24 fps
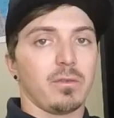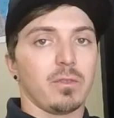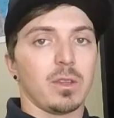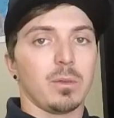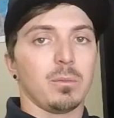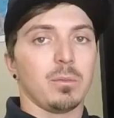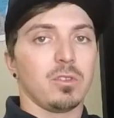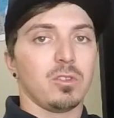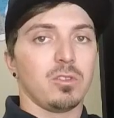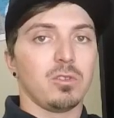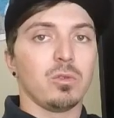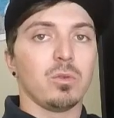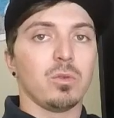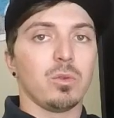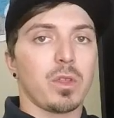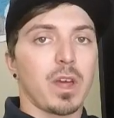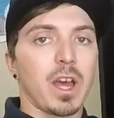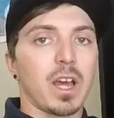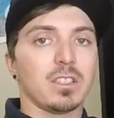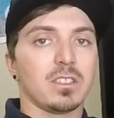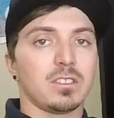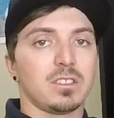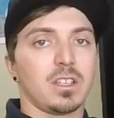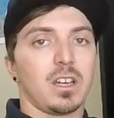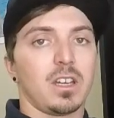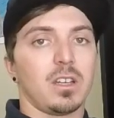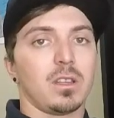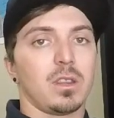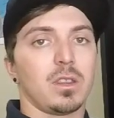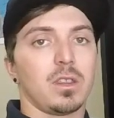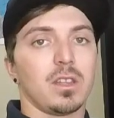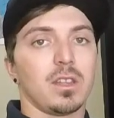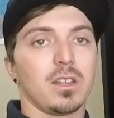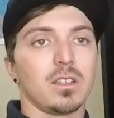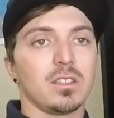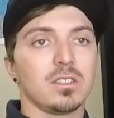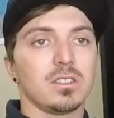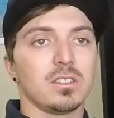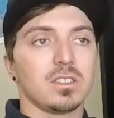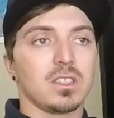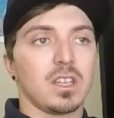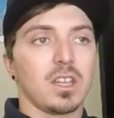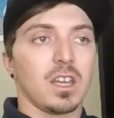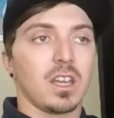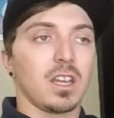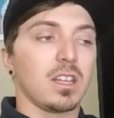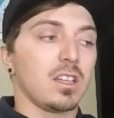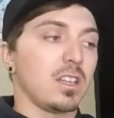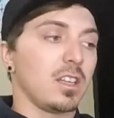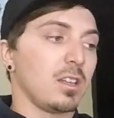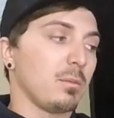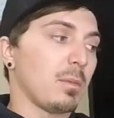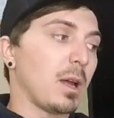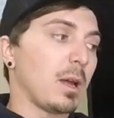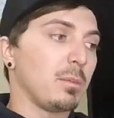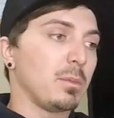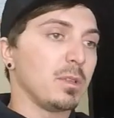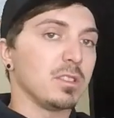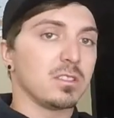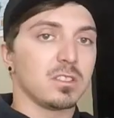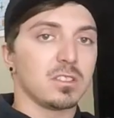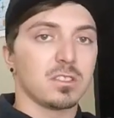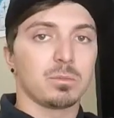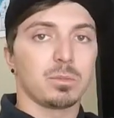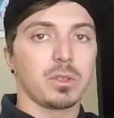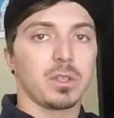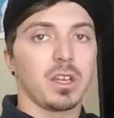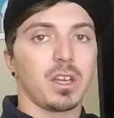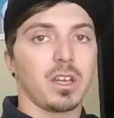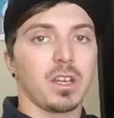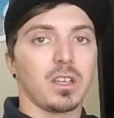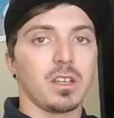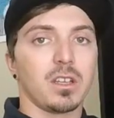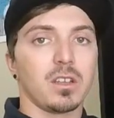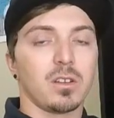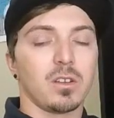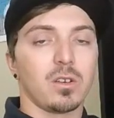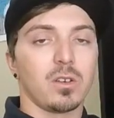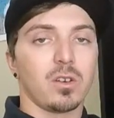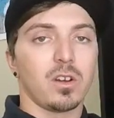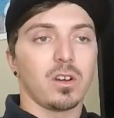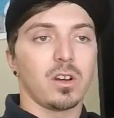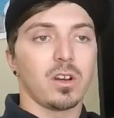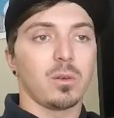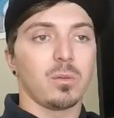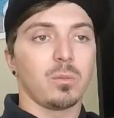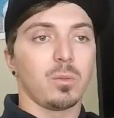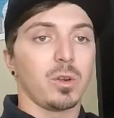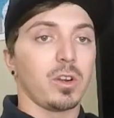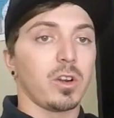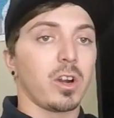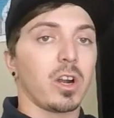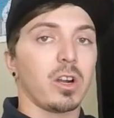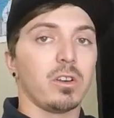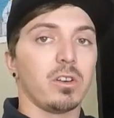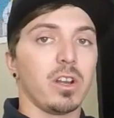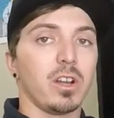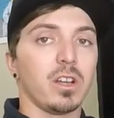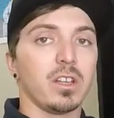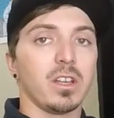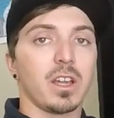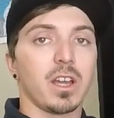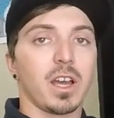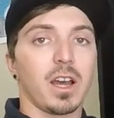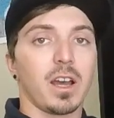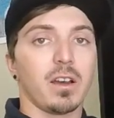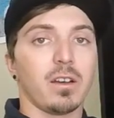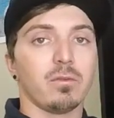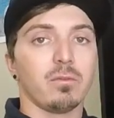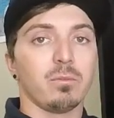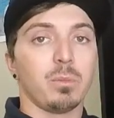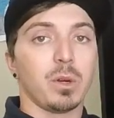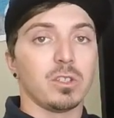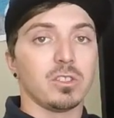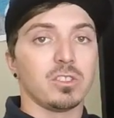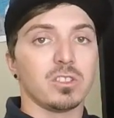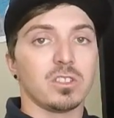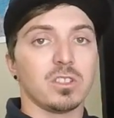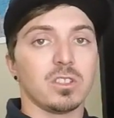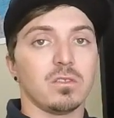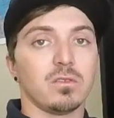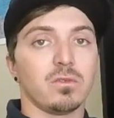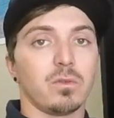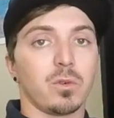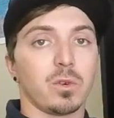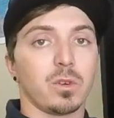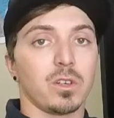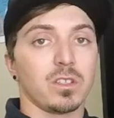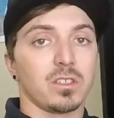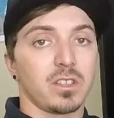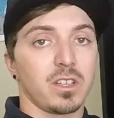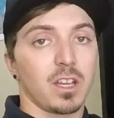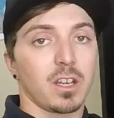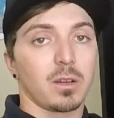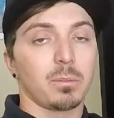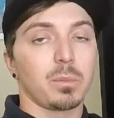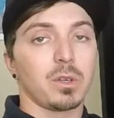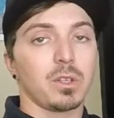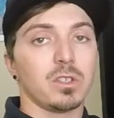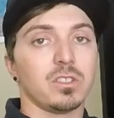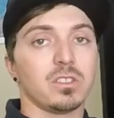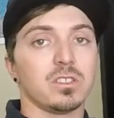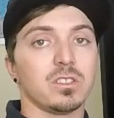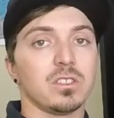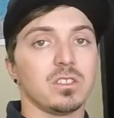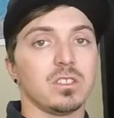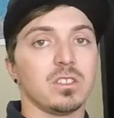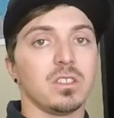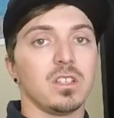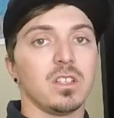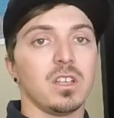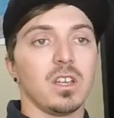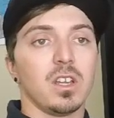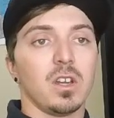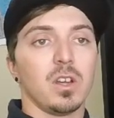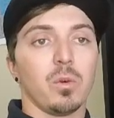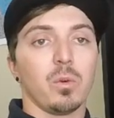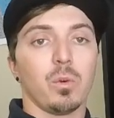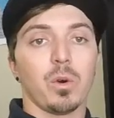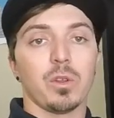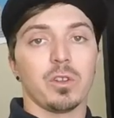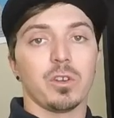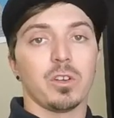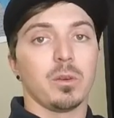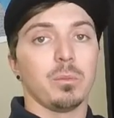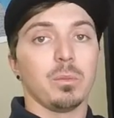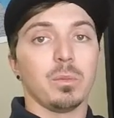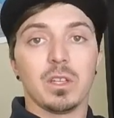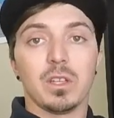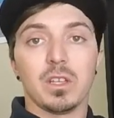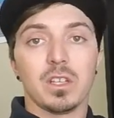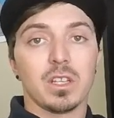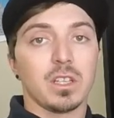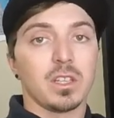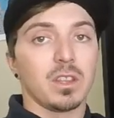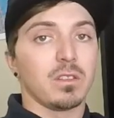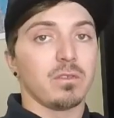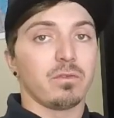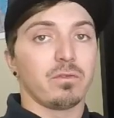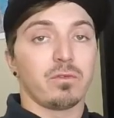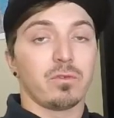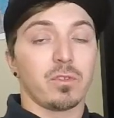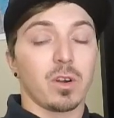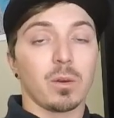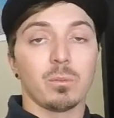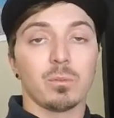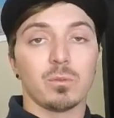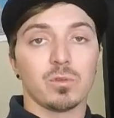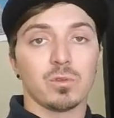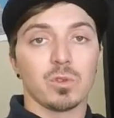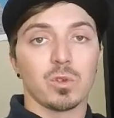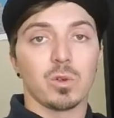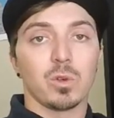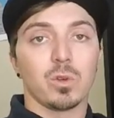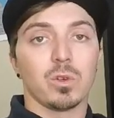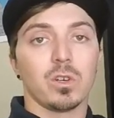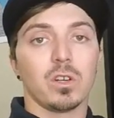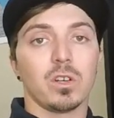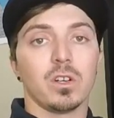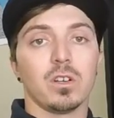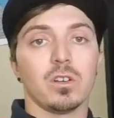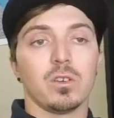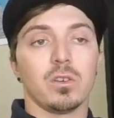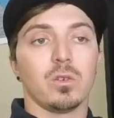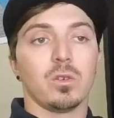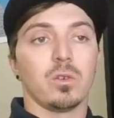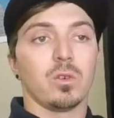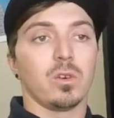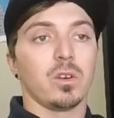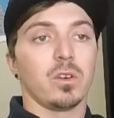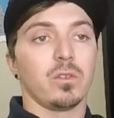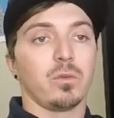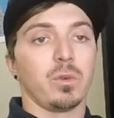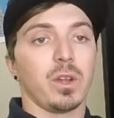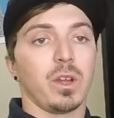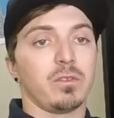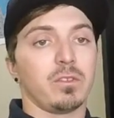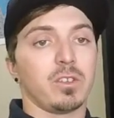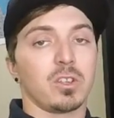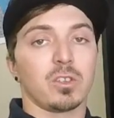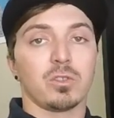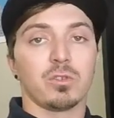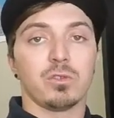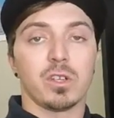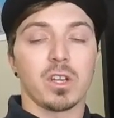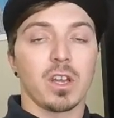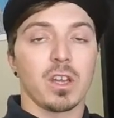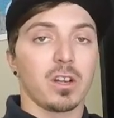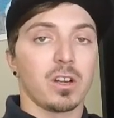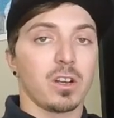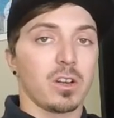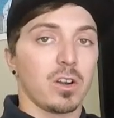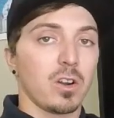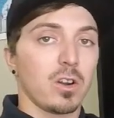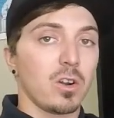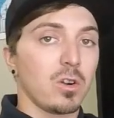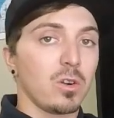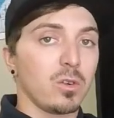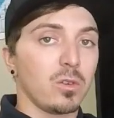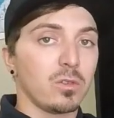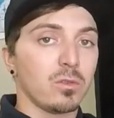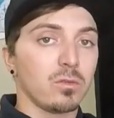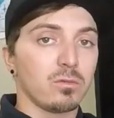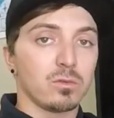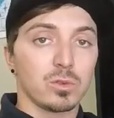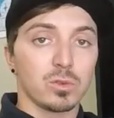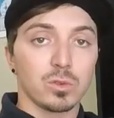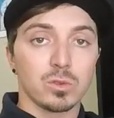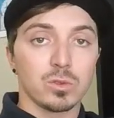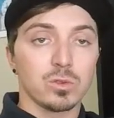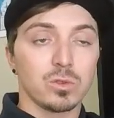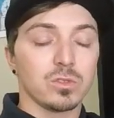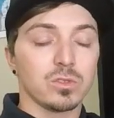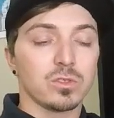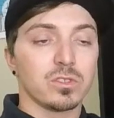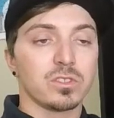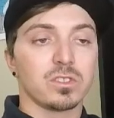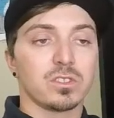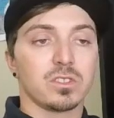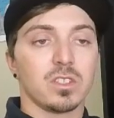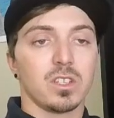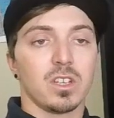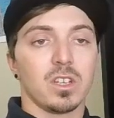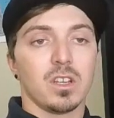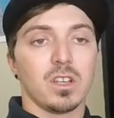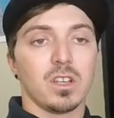them do that side of things, and in my business plan we already have budgeted for a tech person, whether it be from Roar or if we have to create our own rules,